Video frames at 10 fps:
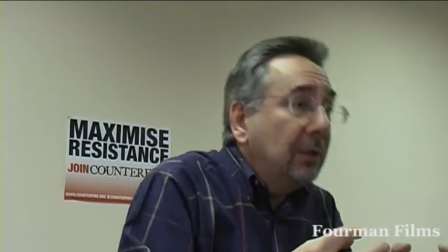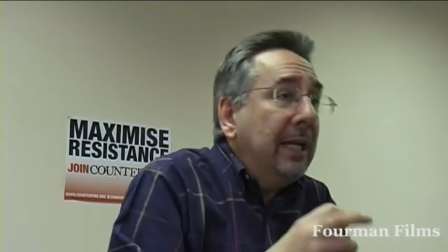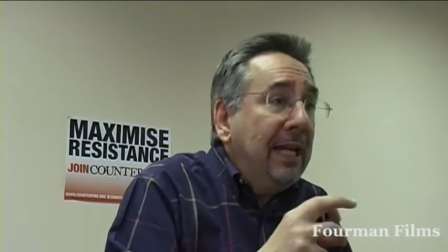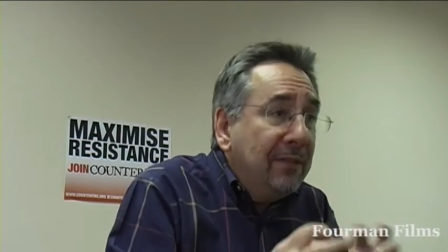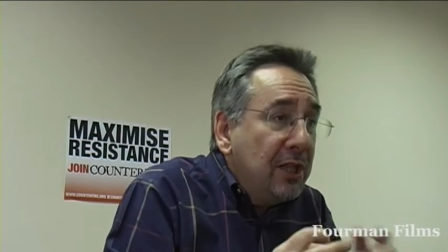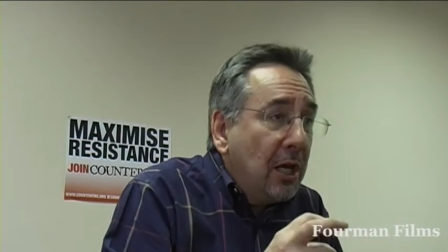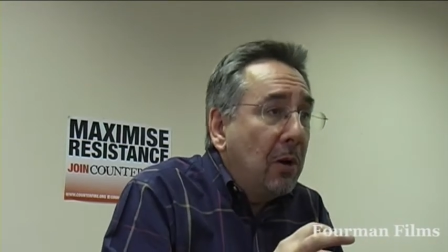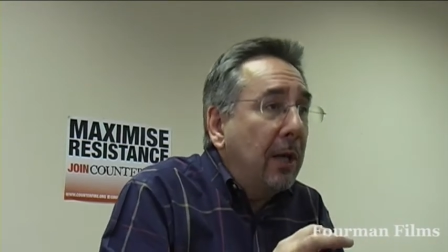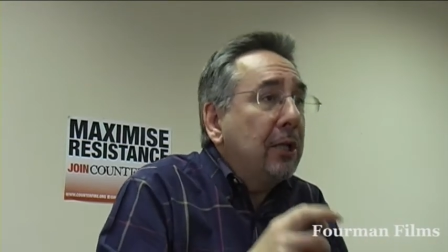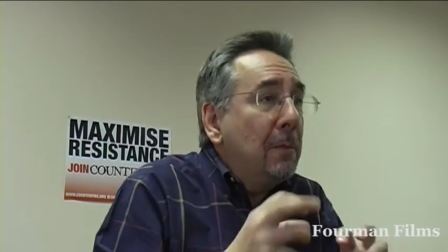even
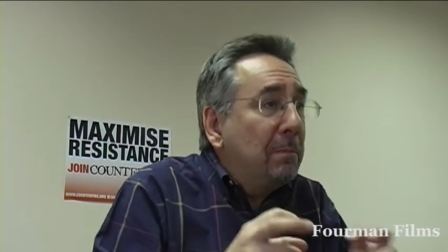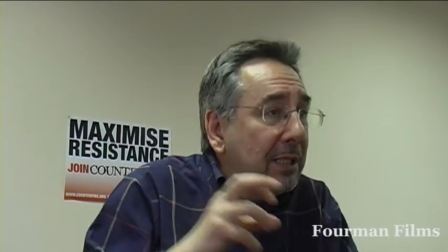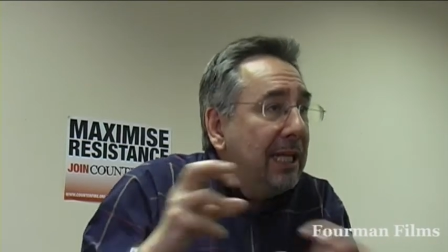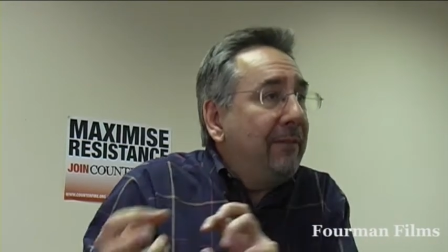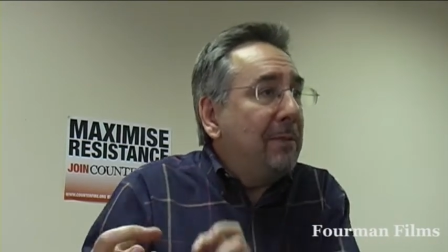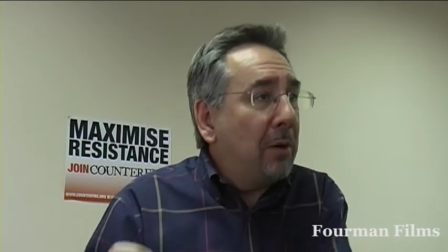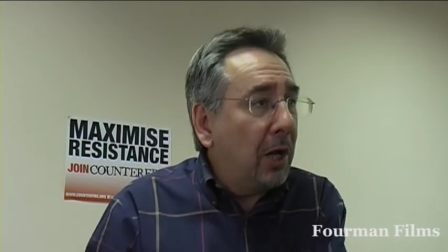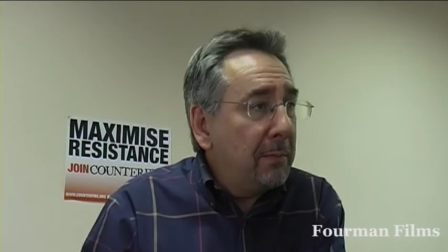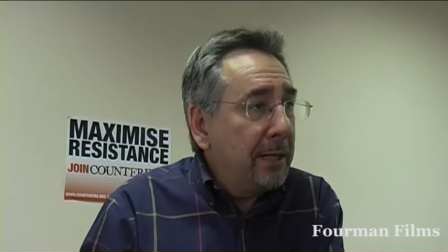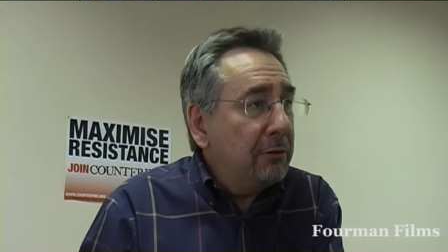though I don't believe in
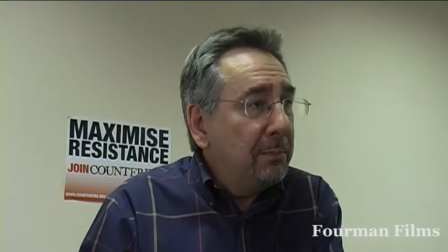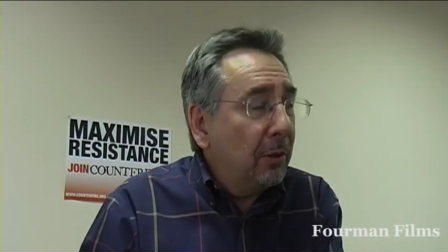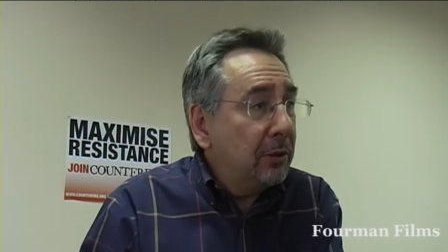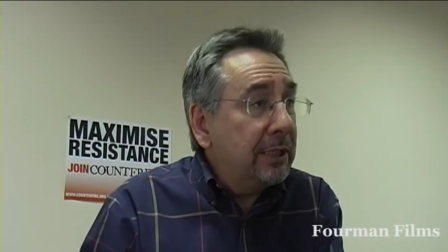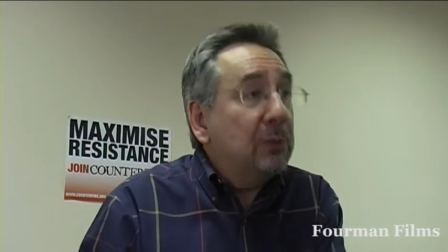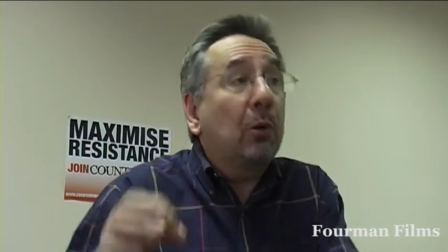parliamentary politics,